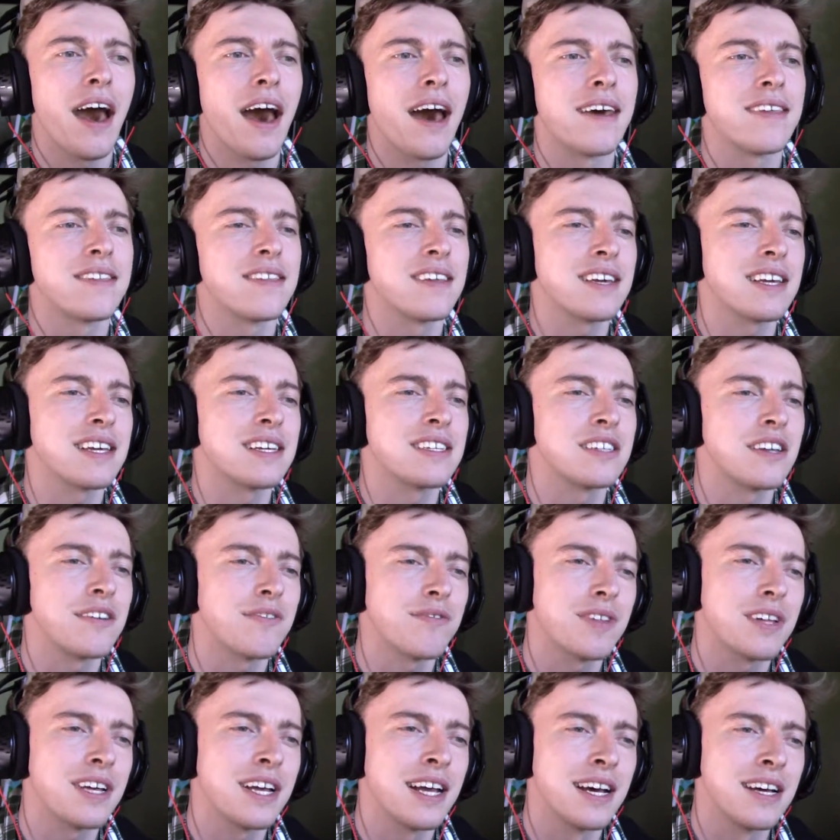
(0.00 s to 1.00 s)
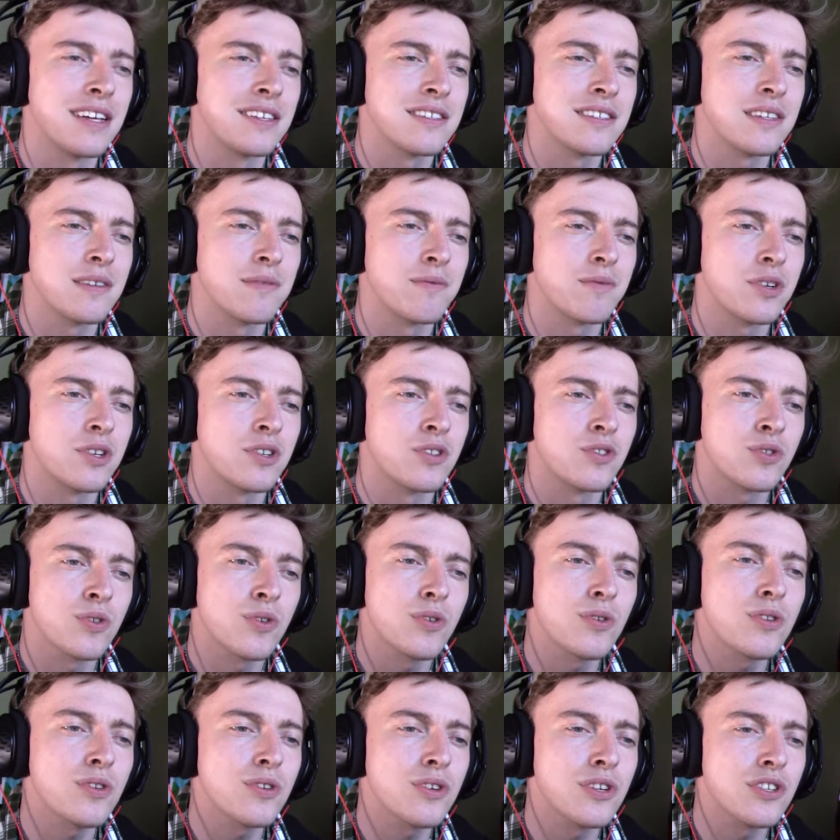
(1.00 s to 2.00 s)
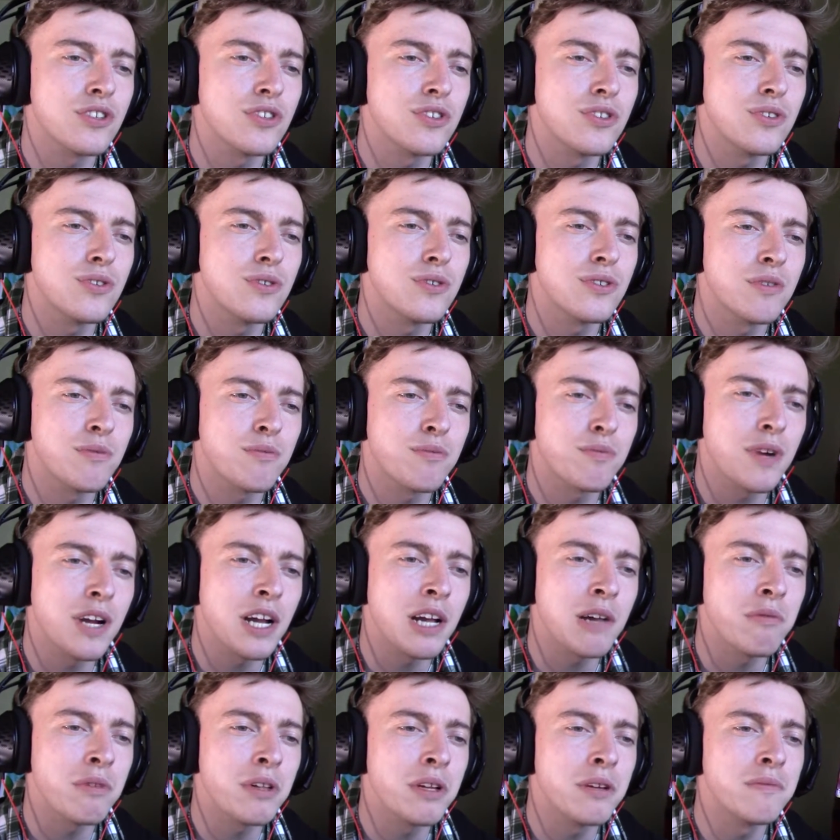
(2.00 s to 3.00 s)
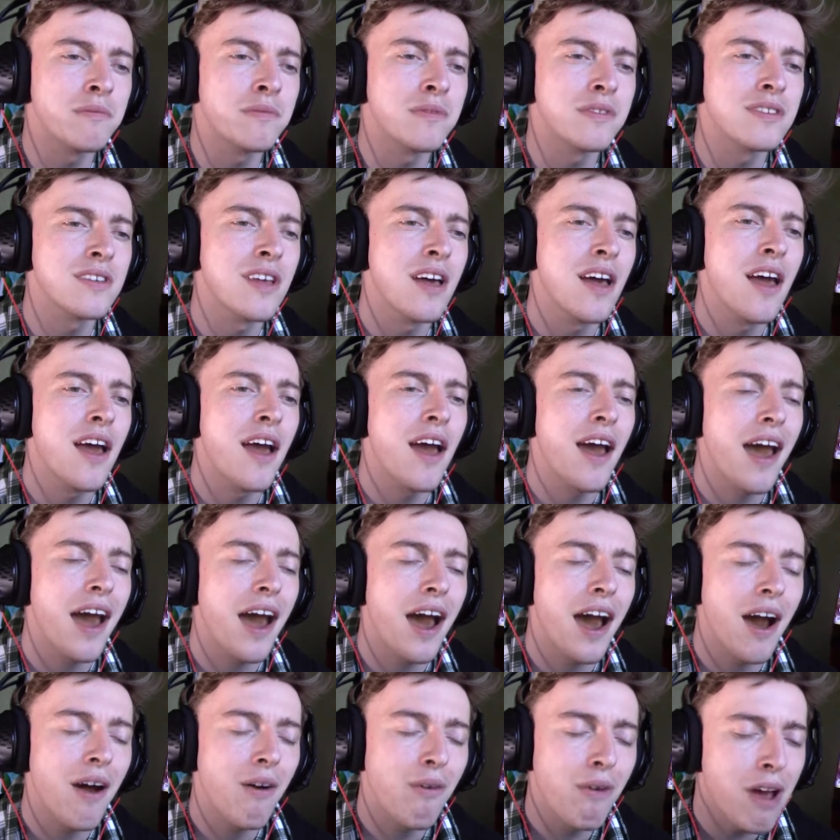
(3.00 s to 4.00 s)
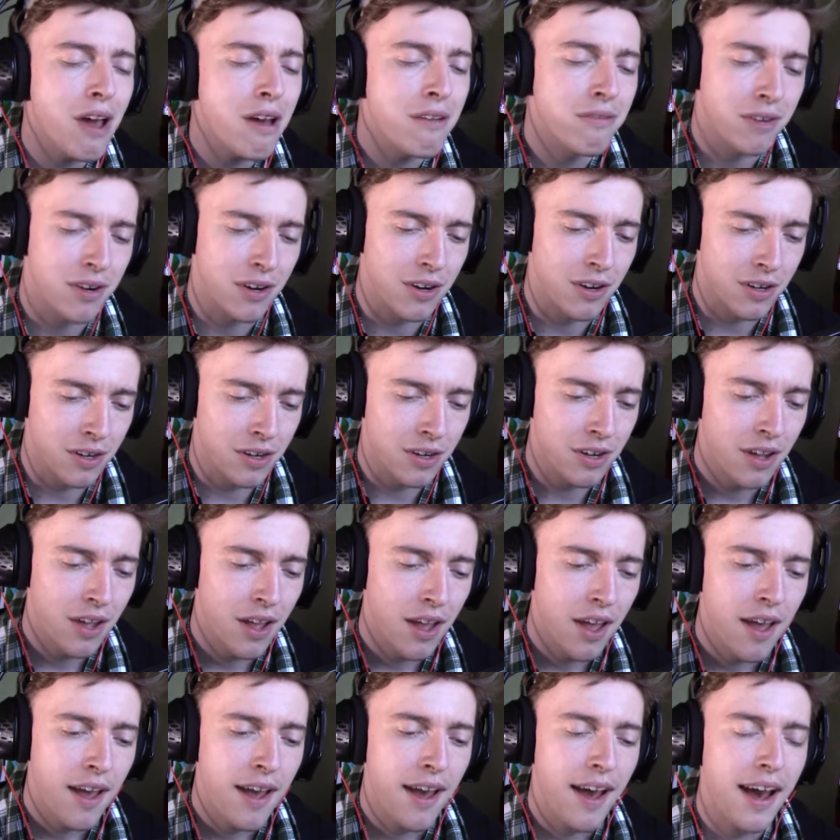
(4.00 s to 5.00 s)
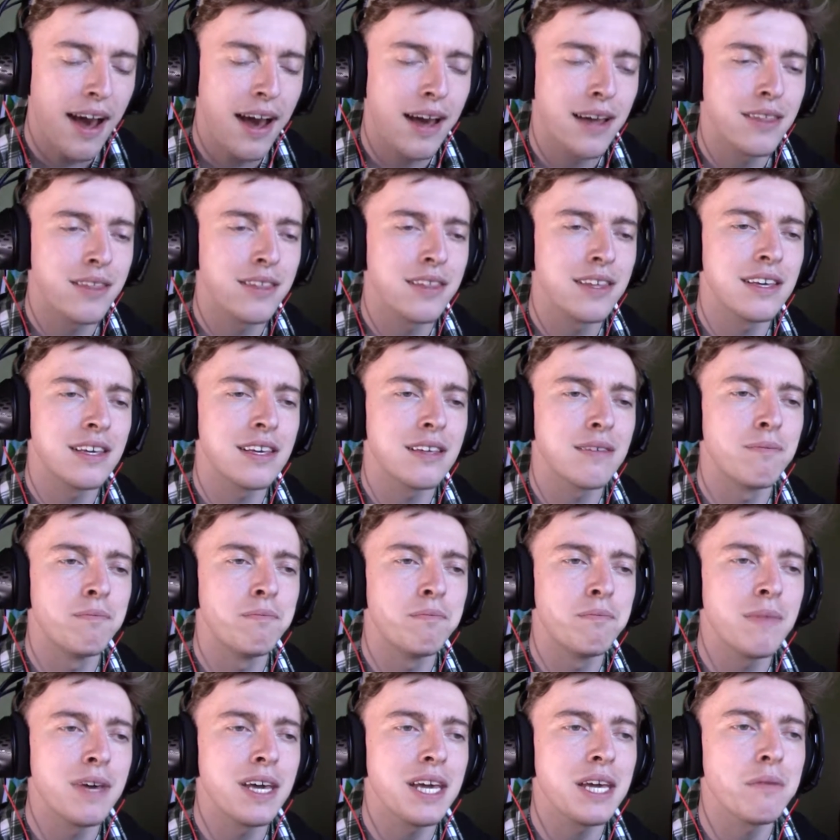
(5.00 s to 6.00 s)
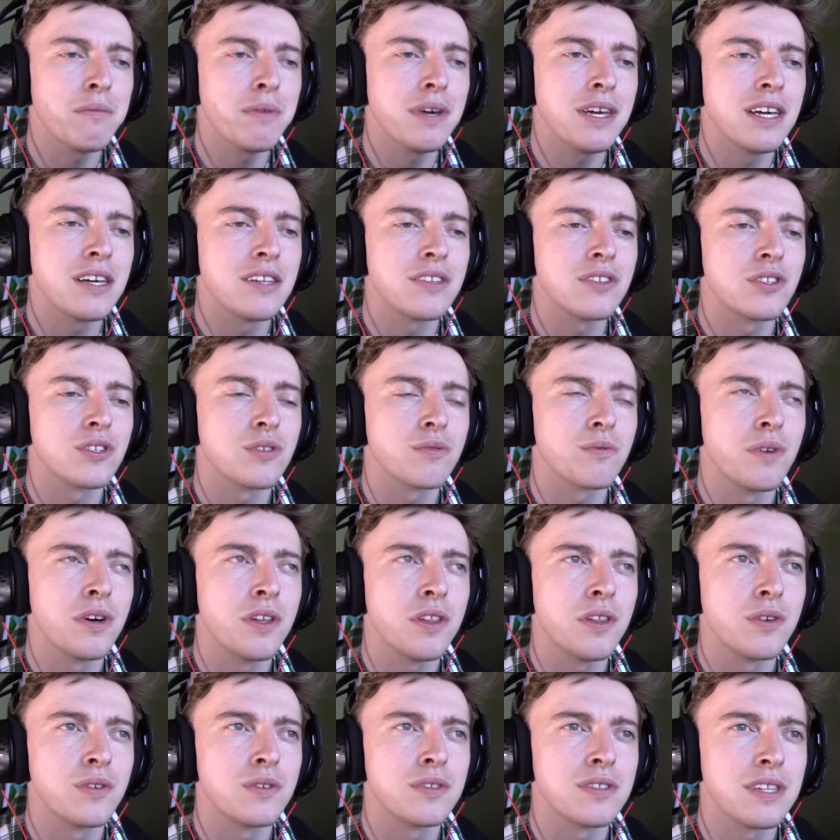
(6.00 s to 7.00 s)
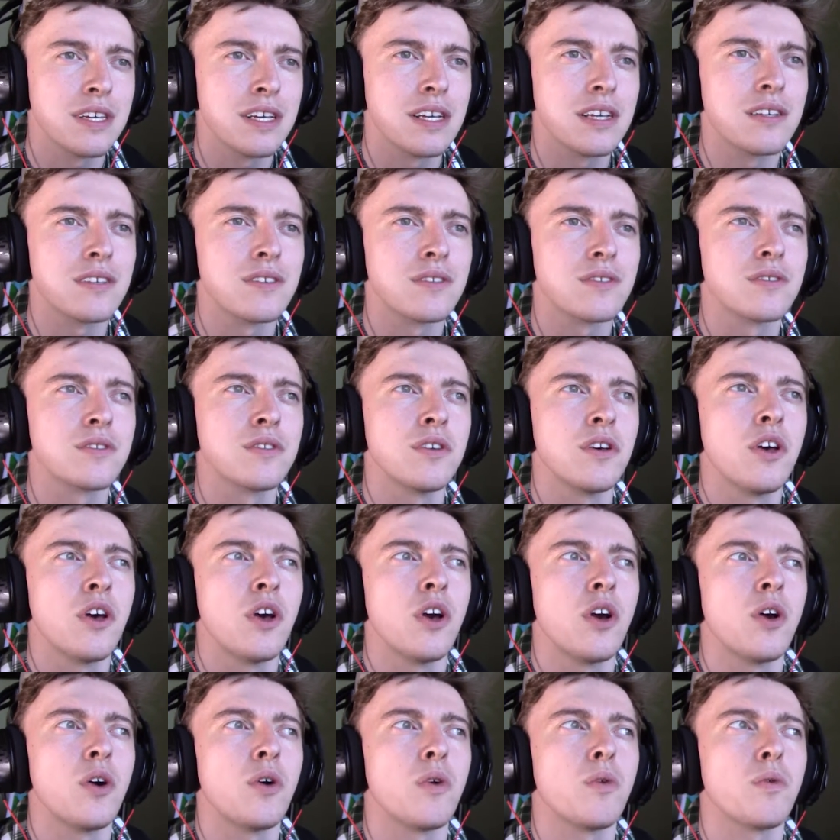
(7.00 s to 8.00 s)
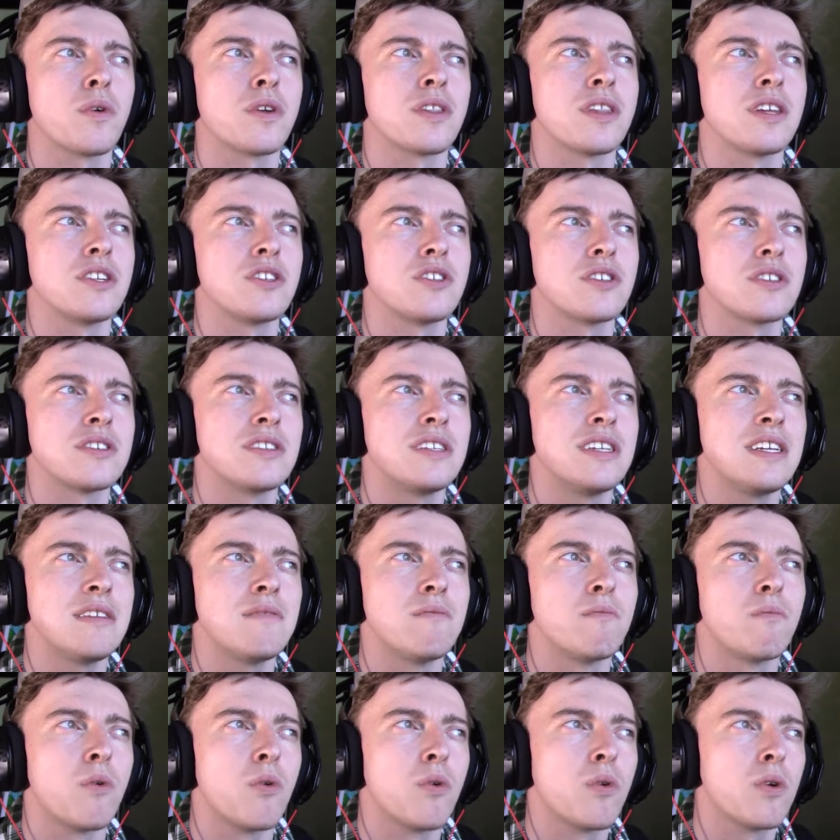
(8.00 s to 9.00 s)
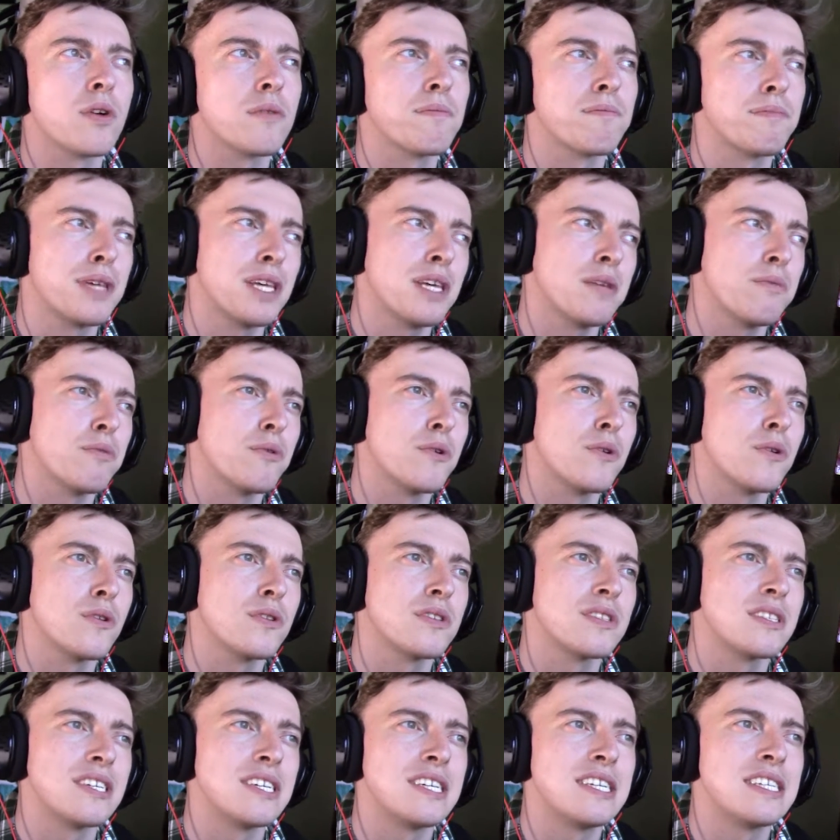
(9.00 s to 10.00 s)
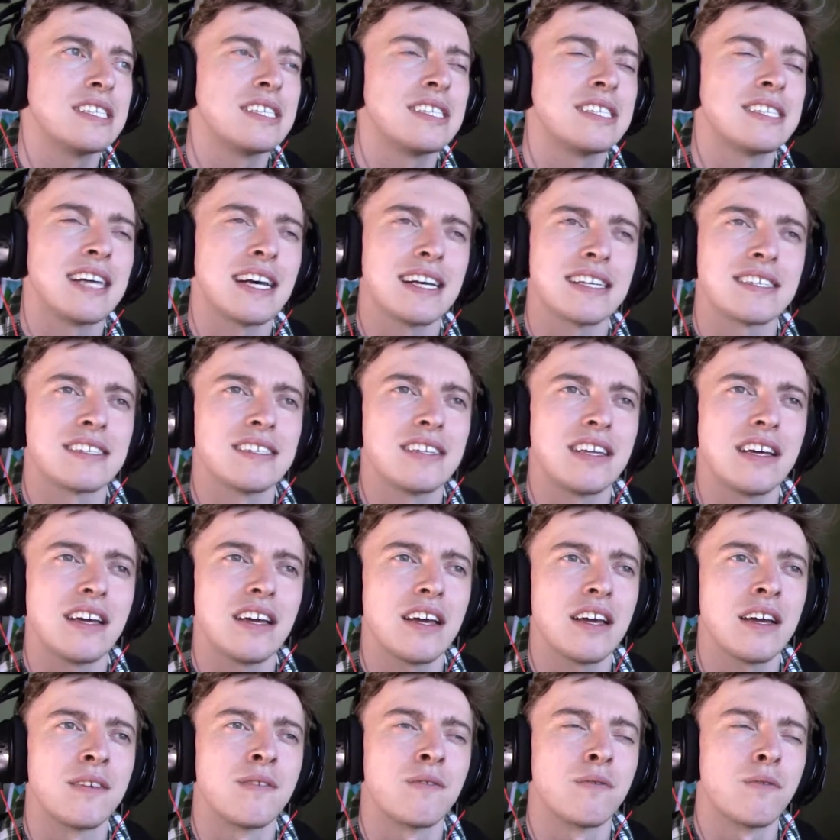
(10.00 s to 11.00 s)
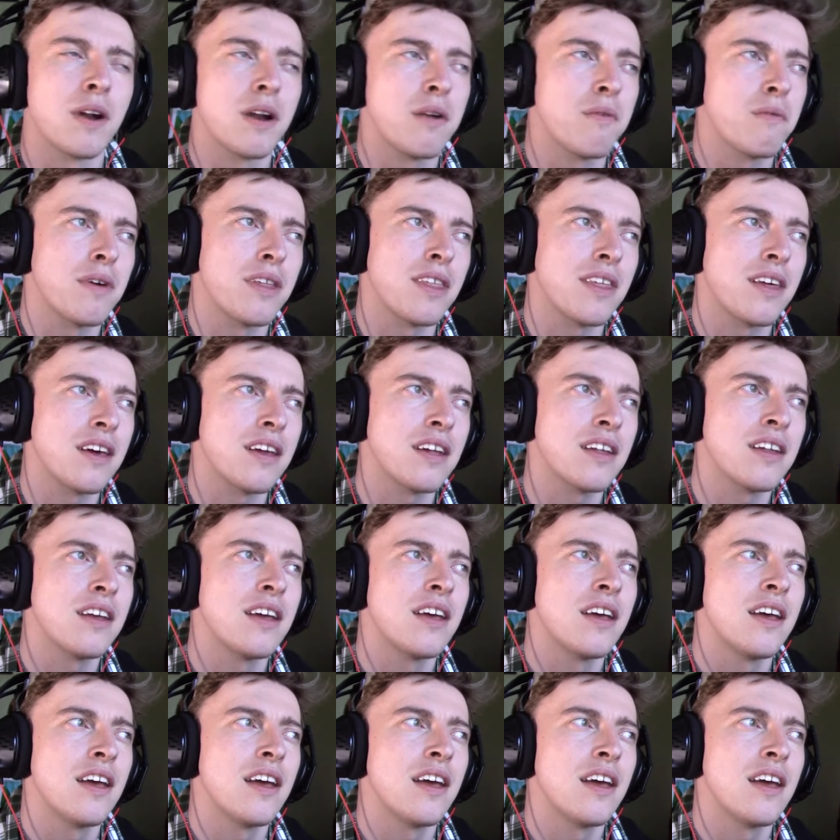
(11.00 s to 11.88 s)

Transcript: I think it definitely has some controller issues and problems. However, I think maybe it's just one of those things where they just need more people to test it and run with it